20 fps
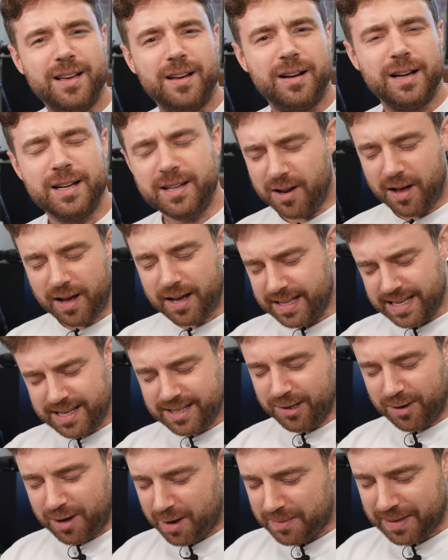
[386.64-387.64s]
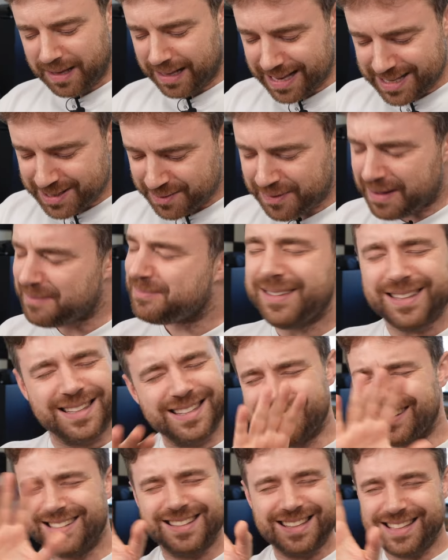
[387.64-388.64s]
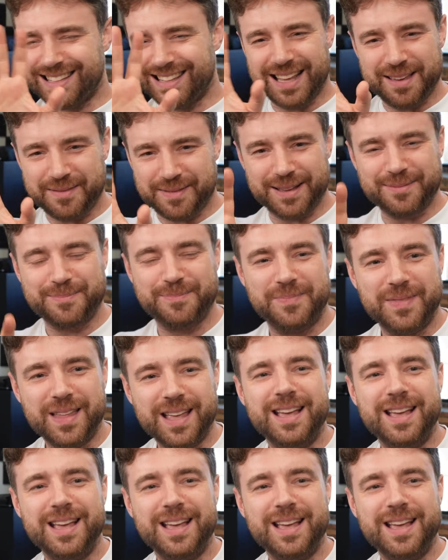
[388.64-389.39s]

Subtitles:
I don't know, I need to look up the Glazer family. Leave it.